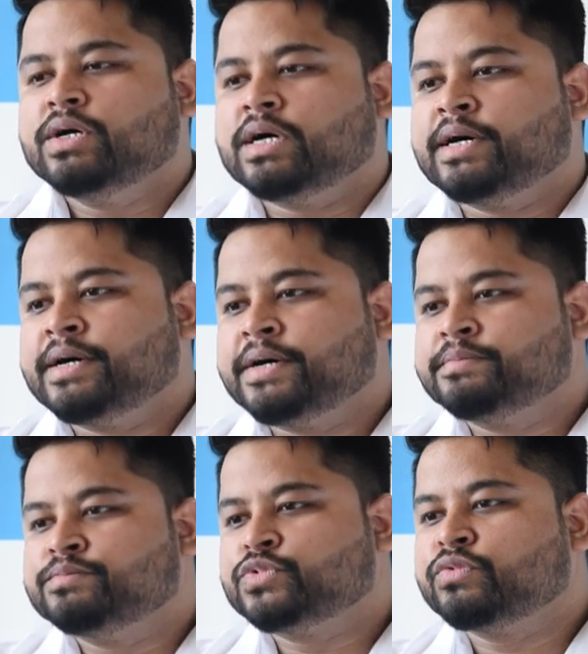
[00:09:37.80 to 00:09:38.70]

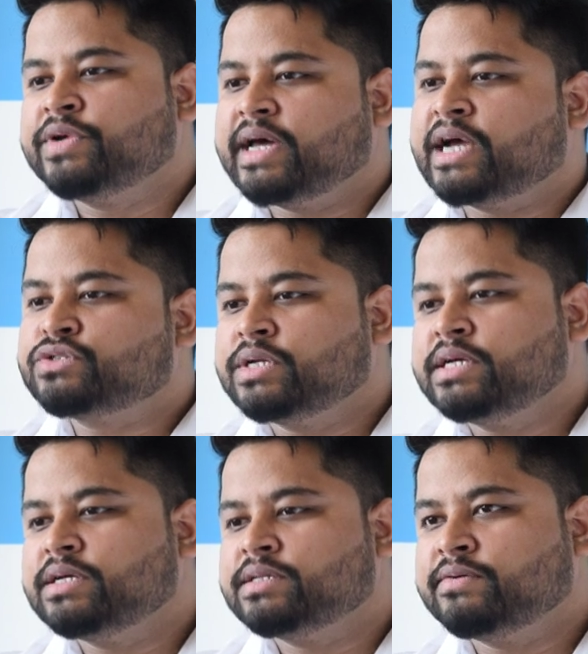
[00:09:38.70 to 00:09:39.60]
Um, so we are
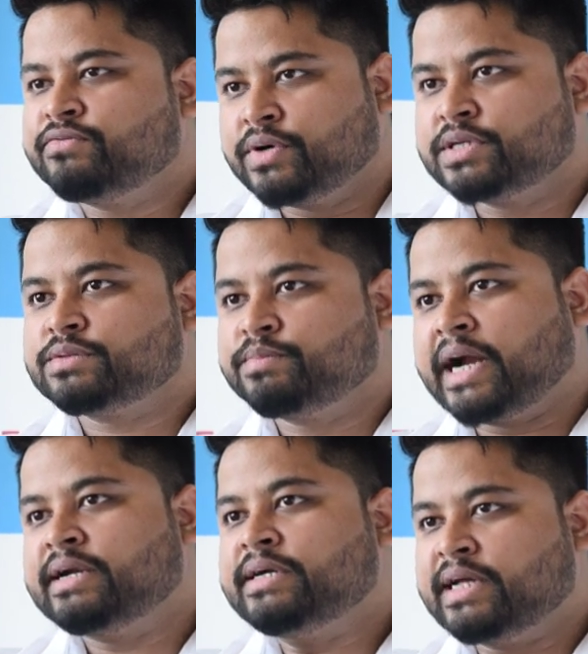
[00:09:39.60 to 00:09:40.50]
actually the first
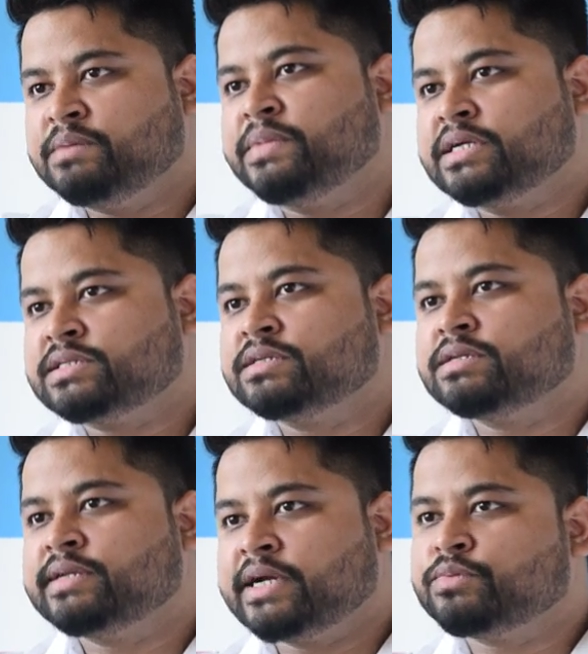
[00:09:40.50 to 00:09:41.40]
branded
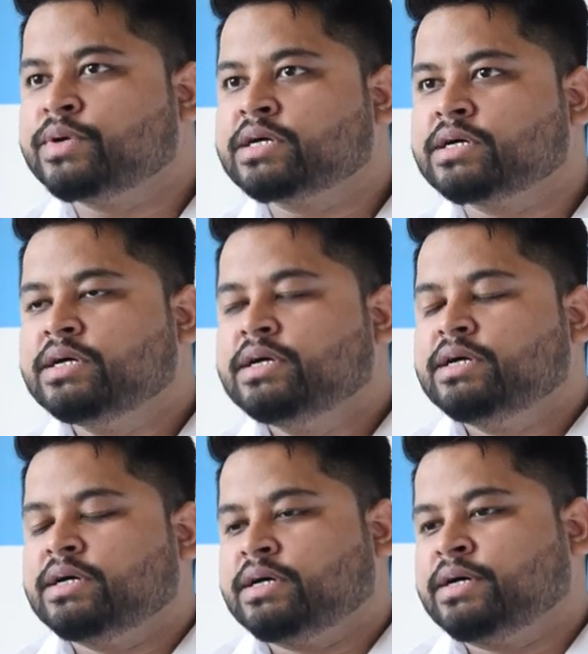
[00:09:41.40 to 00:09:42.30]
telemedicine network
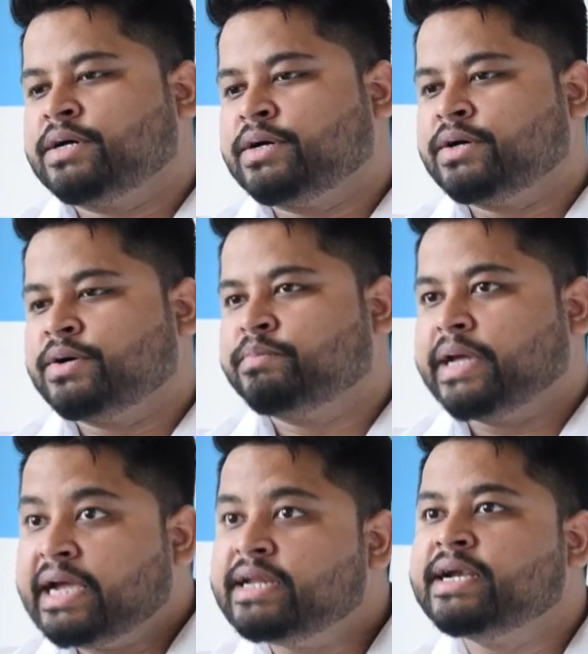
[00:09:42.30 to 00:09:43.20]
uh,
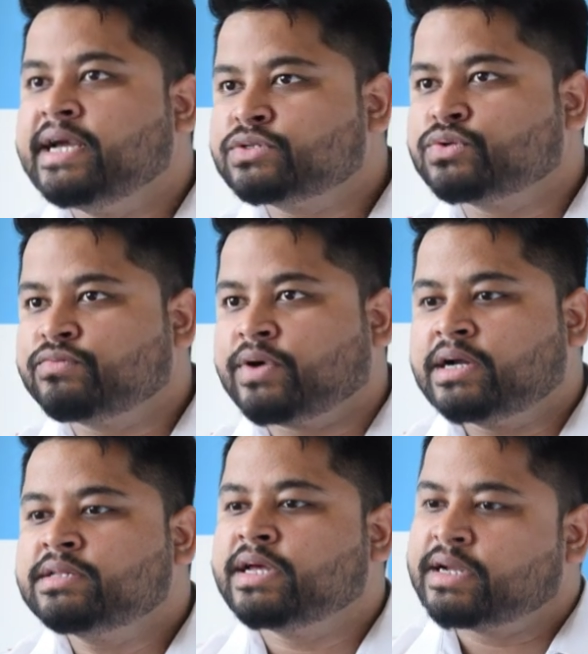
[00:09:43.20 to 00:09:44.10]
in India so
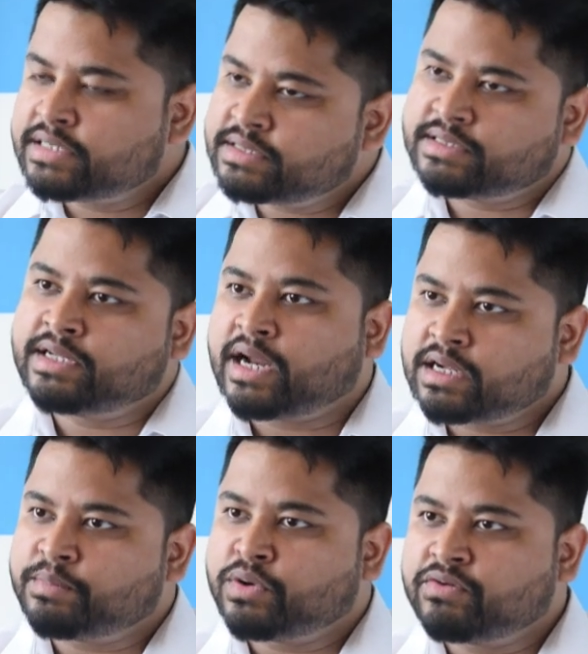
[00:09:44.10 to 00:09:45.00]
far. There is there are
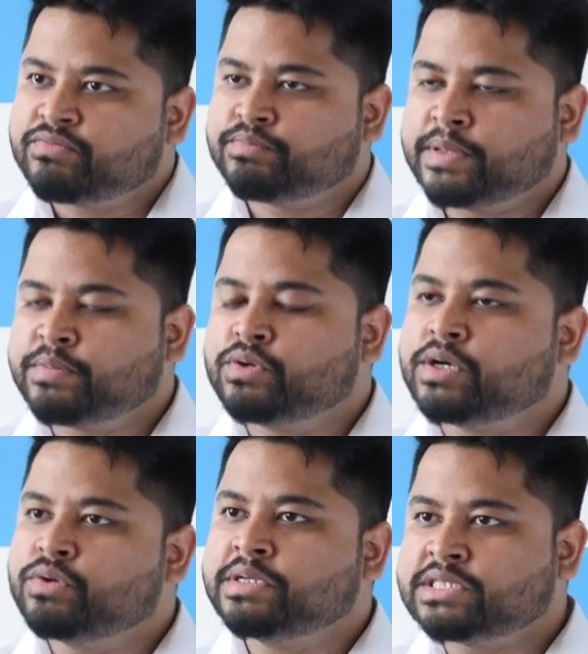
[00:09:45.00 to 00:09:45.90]
a couple of people who
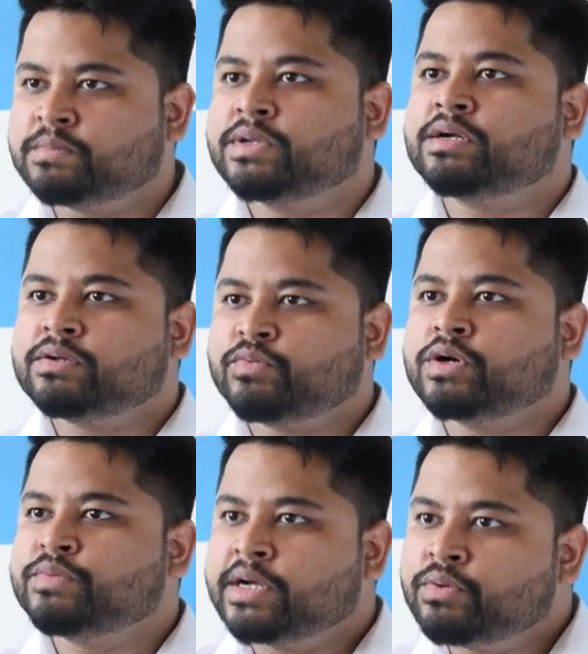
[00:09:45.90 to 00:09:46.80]
are doing similar to
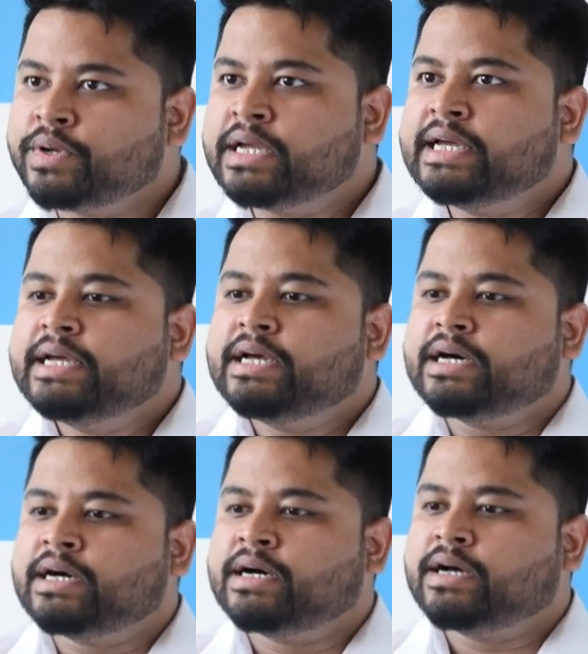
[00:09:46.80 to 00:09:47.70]
what we are doing.
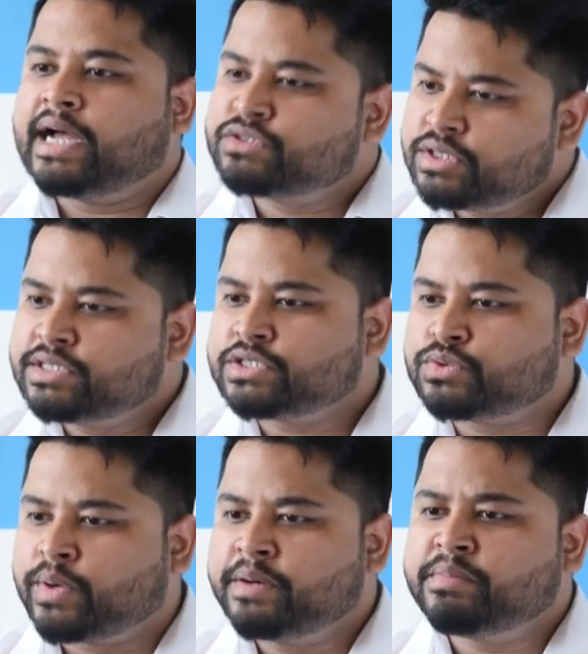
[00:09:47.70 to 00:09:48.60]
Uh, actually,
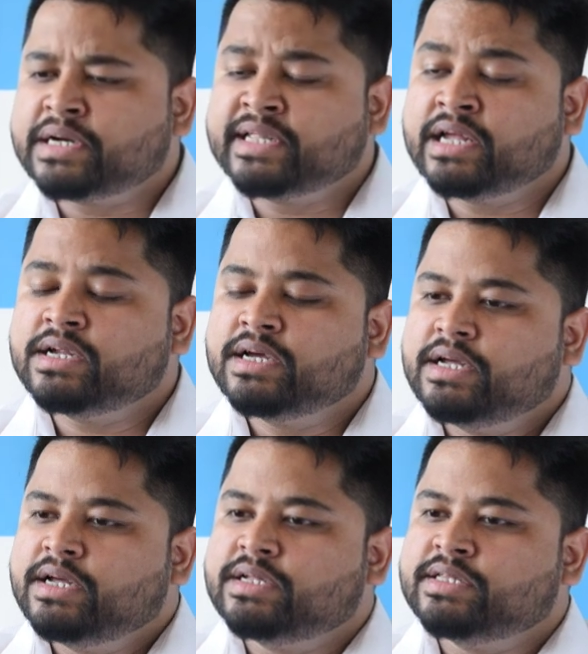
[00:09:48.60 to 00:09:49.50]
just one, but then
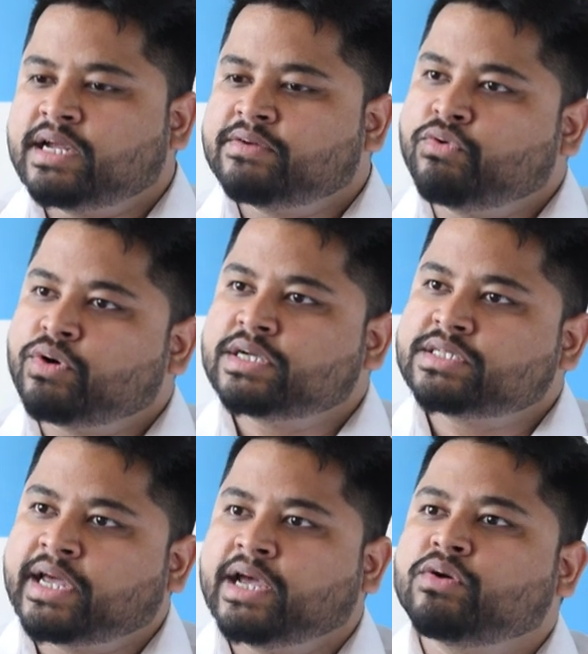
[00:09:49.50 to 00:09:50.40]
they are
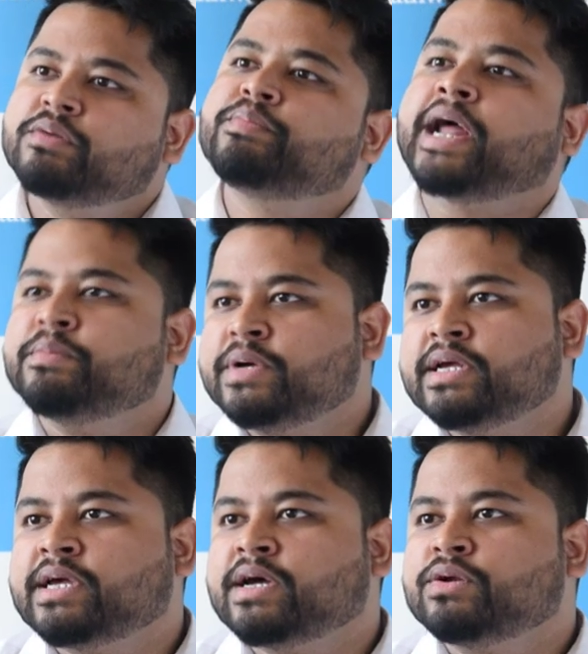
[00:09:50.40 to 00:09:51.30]
focused again on
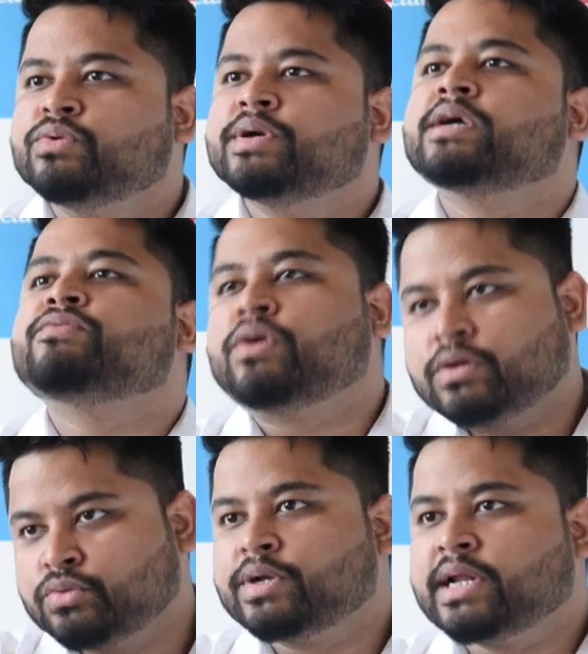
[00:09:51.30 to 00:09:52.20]
primary care, doing it for
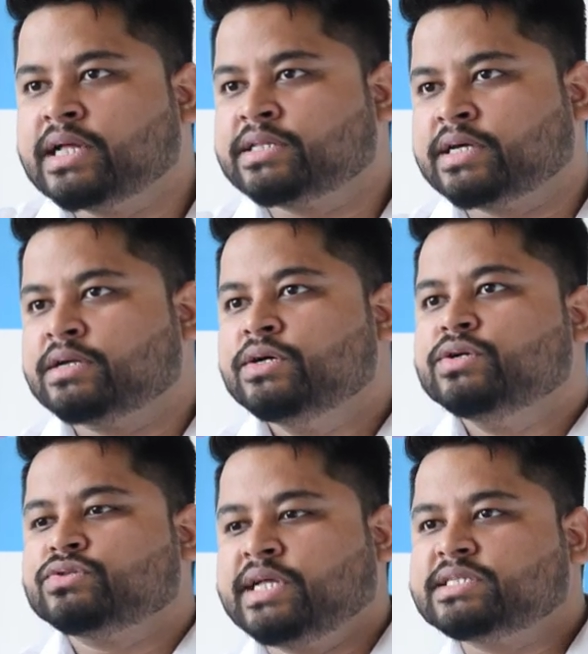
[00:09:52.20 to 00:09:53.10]
rural healthcare.
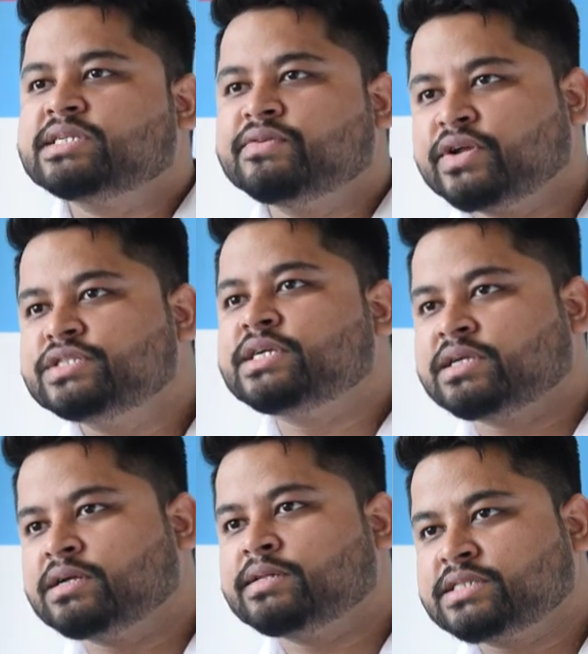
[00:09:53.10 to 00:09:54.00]
So that's a
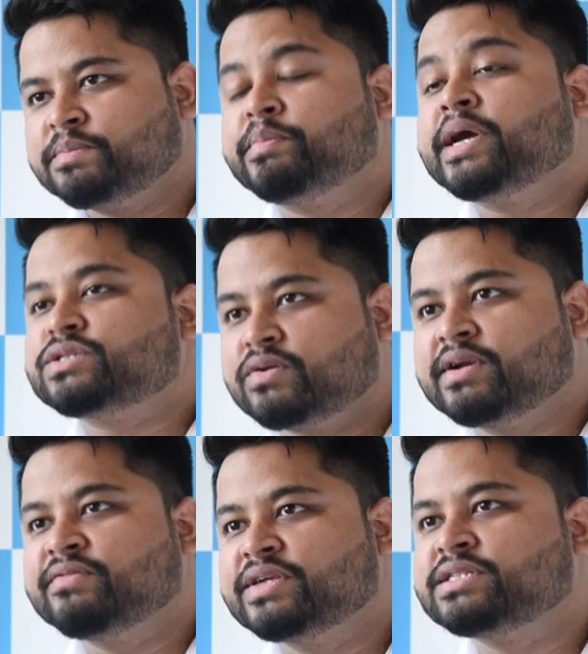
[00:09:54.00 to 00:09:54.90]
differentiator, that's the biggest
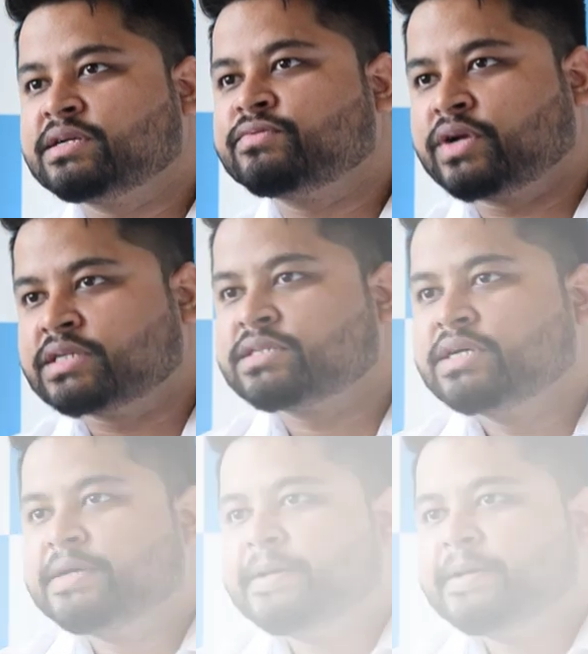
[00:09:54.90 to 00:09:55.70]
other differentiator for us.